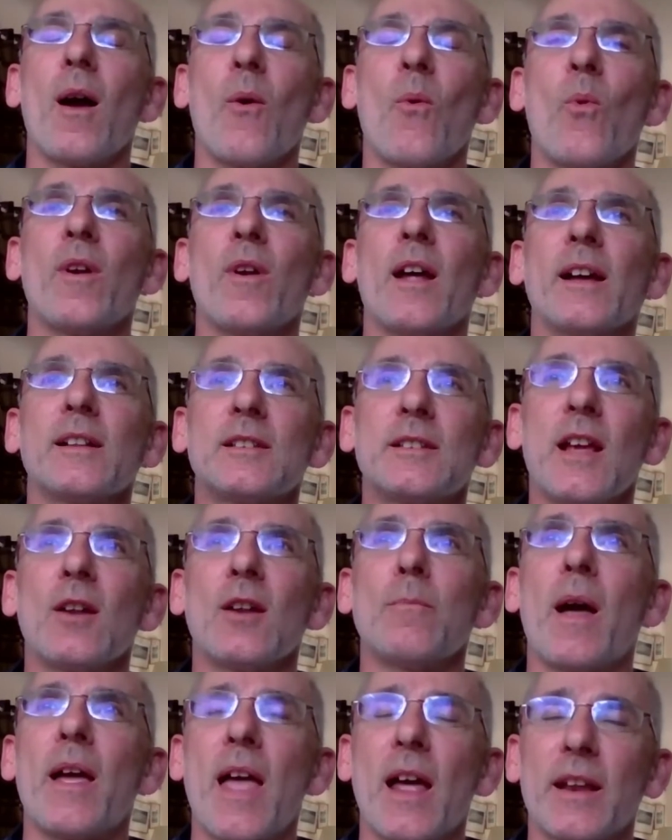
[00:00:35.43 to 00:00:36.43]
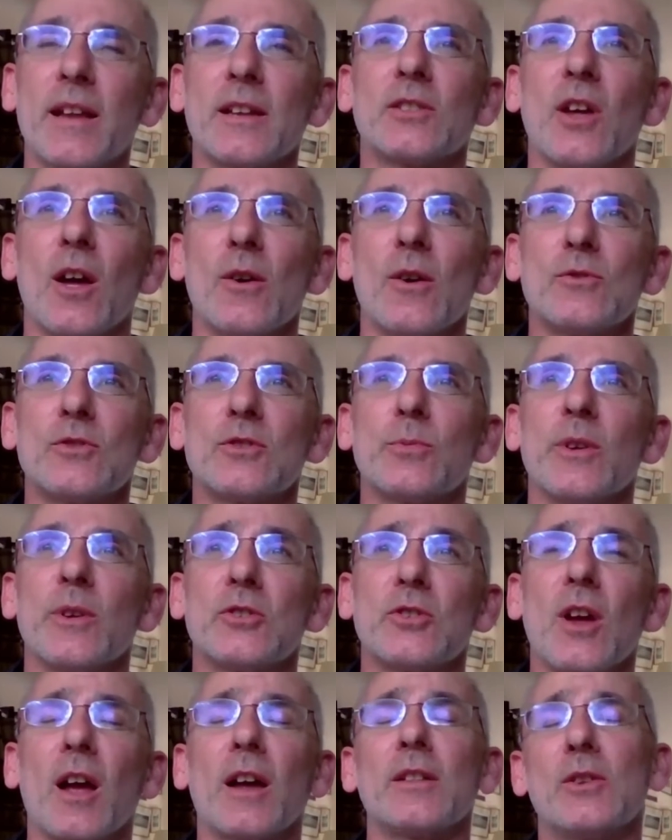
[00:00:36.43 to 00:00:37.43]
when I tell my anecdotes,
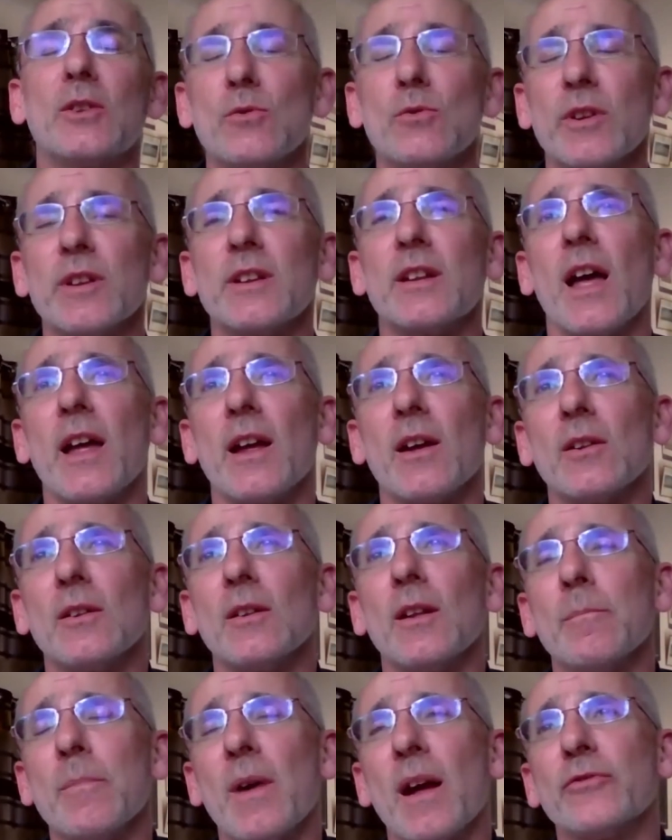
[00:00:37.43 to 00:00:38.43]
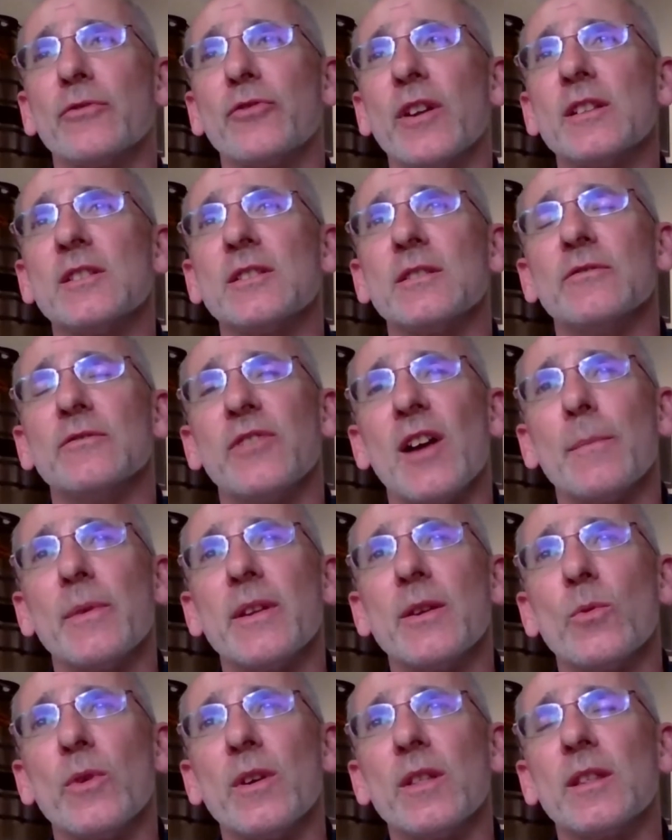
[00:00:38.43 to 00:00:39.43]
which I do regale my friends and
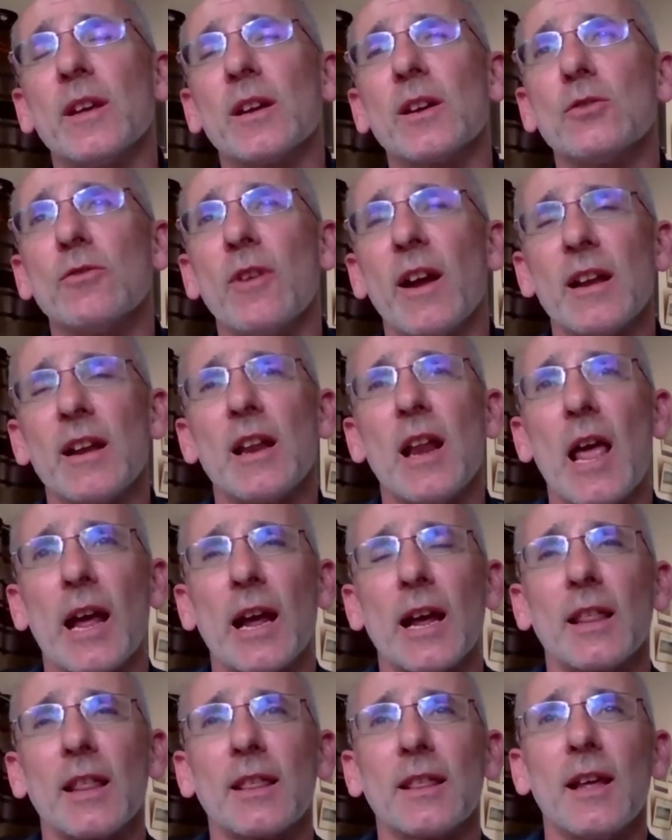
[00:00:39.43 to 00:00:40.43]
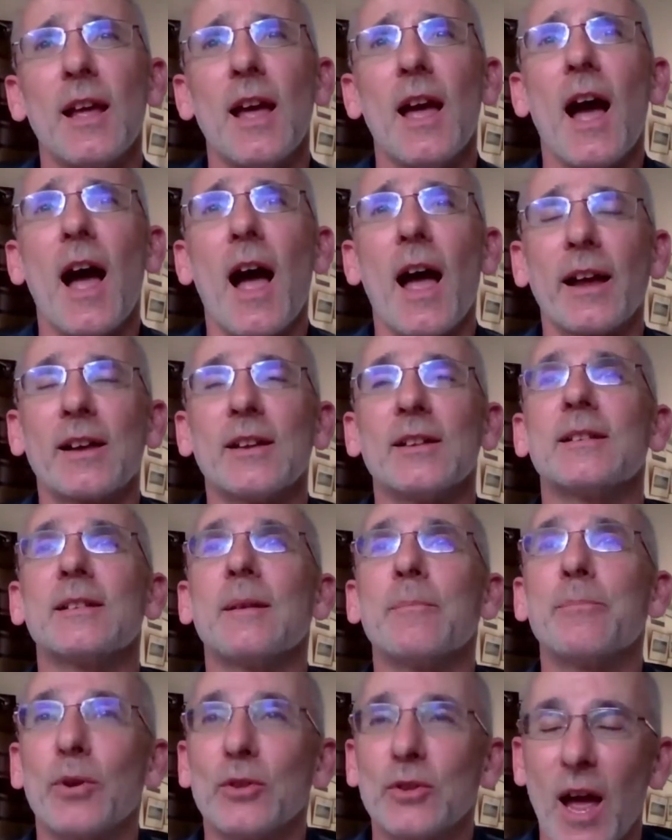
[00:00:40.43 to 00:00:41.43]
family with at great length, I
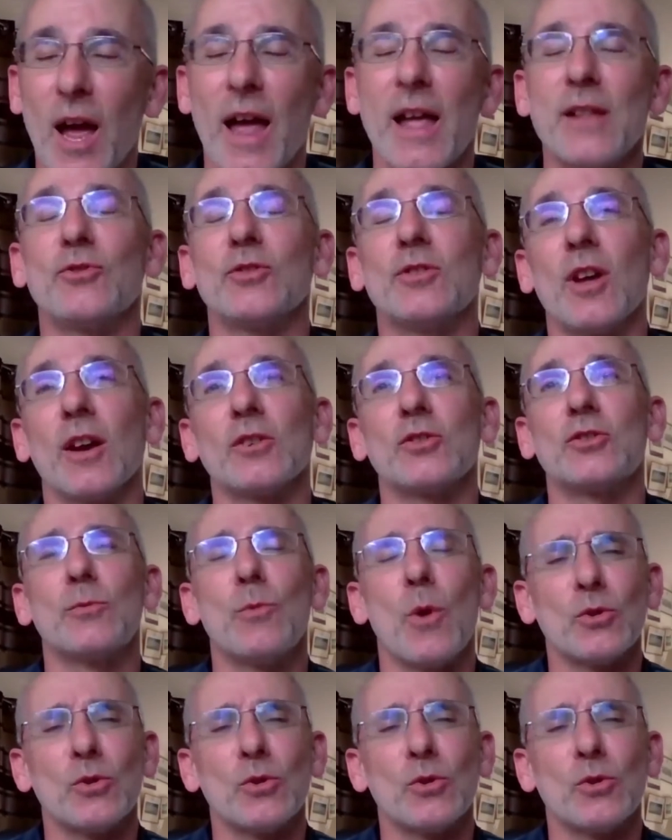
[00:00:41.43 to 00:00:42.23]
can put that introduction.